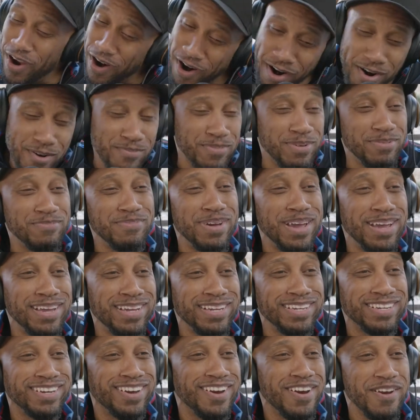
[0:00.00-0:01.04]
Herman,
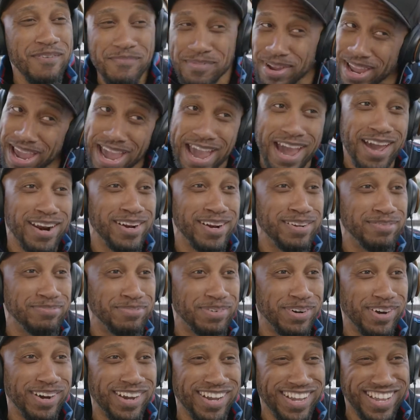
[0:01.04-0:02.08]
man. Herman had him,
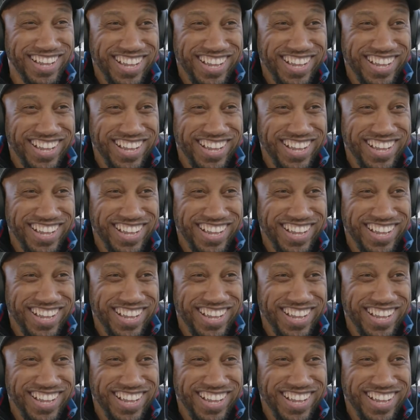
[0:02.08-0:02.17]
boy.